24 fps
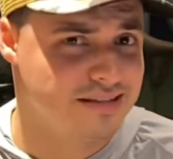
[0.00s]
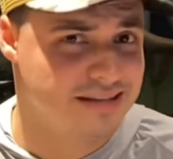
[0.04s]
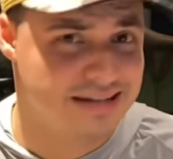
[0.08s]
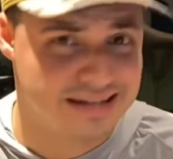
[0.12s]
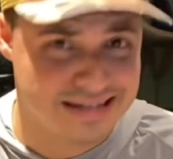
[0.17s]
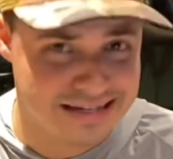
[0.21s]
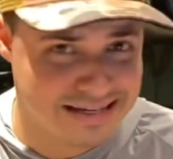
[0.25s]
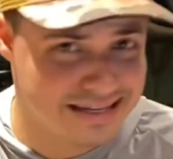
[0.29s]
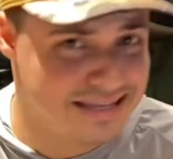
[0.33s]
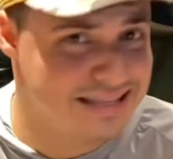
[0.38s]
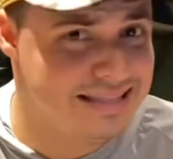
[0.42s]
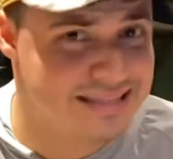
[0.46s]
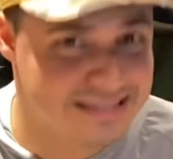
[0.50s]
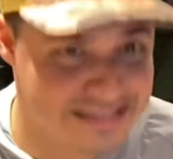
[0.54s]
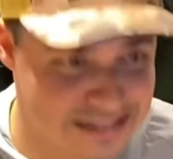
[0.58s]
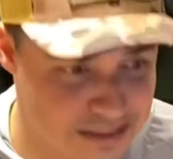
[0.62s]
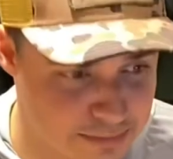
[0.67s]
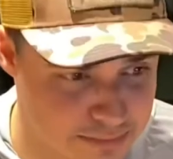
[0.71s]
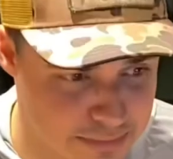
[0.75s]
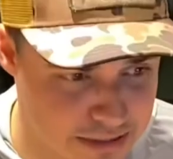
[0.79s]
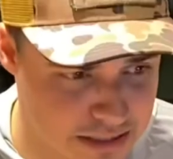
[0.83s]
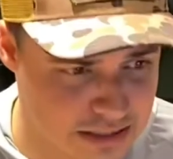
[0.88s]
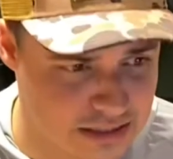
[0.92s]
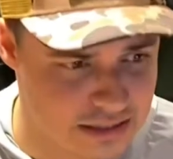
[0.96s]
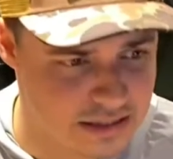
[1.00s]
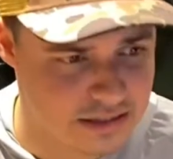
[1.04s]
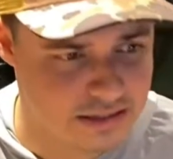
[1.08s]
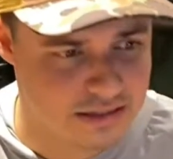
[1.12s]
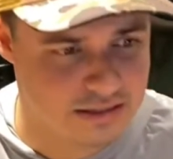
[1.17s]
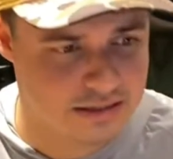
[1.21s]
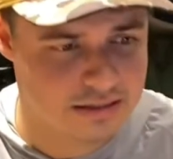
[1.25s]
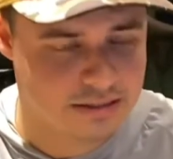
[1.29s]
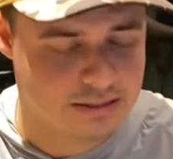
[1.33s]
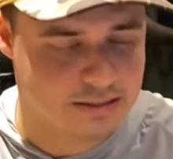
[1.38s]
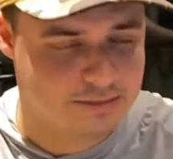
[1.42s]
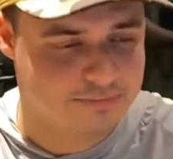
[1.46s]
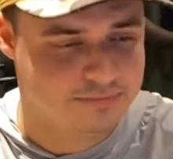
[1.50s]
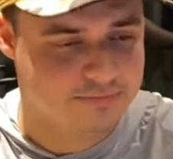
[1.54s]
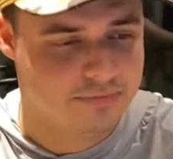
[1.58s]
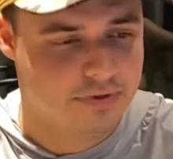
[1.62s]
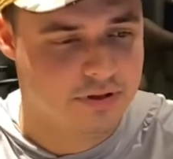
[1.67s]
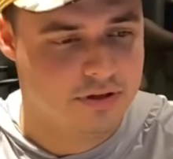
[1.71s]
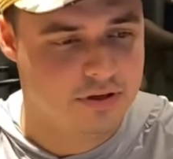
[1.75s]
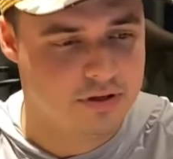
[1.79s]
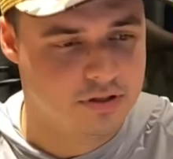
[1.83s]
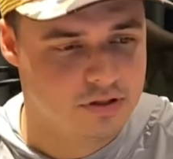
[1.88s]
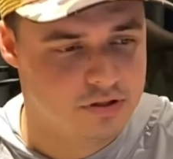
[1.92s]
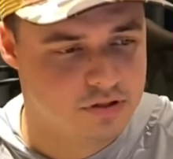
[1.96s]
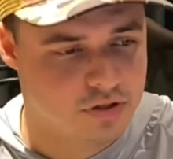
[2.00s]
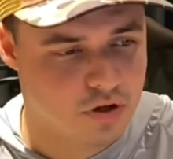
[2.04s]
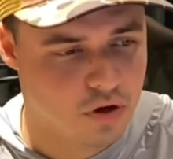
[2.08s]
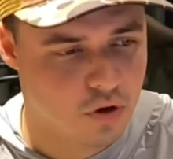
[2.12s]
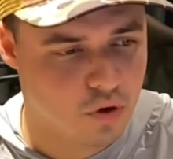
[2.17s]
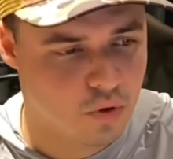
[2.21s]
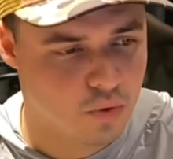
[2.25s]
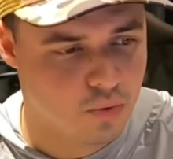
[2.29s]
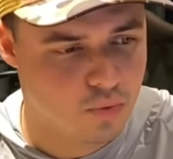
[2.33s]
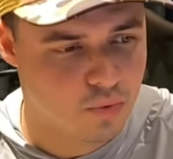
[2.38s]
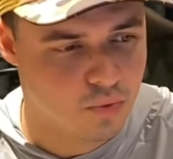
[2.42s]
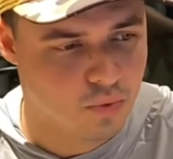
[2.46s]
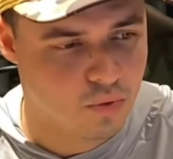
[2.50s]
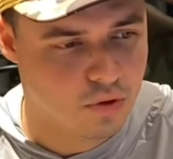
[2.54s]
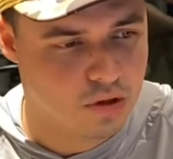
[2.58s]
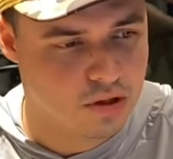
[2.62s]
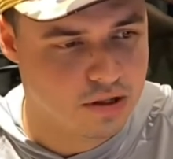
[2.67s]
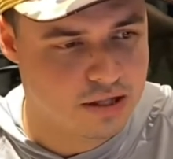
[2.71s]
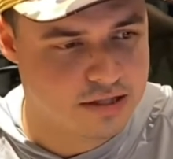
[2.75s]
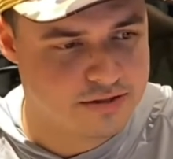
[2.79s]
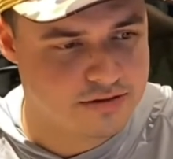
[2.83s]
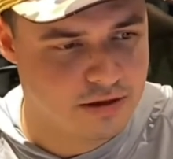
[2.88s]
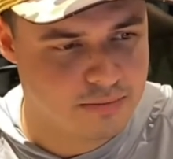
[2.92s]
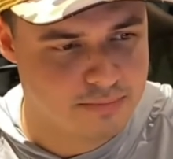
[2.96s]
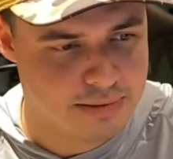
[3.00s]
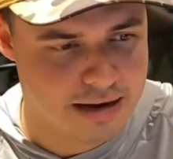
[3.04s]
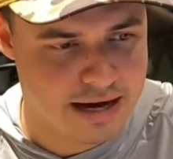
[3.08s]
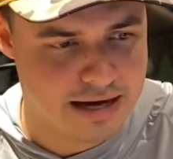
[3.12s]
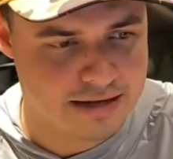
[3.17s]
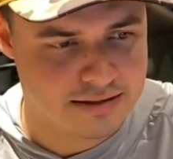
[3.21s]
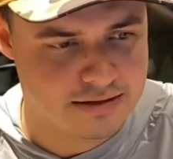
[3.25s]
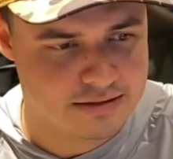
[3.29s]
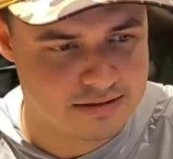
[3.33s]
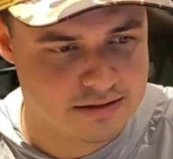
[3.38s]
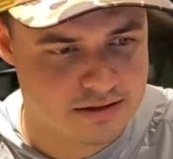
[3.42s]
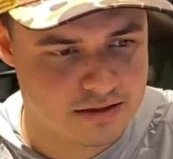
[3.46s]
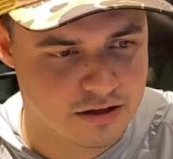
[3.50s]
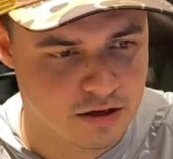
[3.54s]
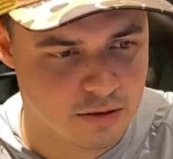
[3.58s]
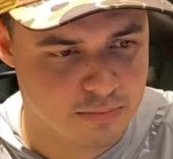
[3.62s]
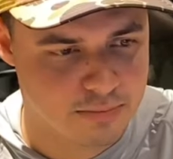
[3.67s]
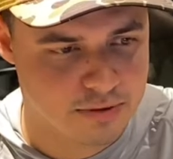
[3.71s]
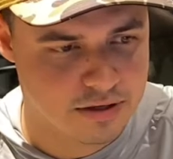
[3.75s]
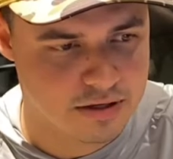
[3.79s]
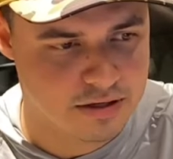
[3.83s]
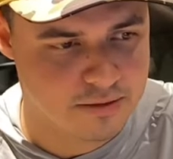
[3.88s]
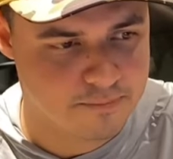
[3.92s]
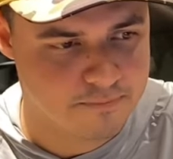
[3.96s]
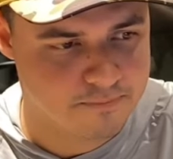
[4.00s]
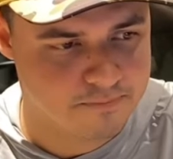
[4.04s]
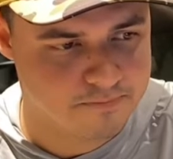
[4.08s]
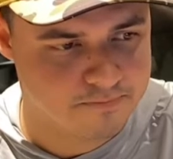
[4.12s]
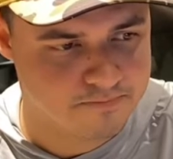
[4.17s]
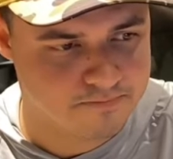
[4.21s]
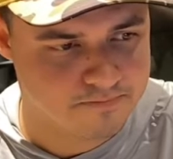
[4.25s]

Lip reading: needs to be. So let's unpack this a little bit.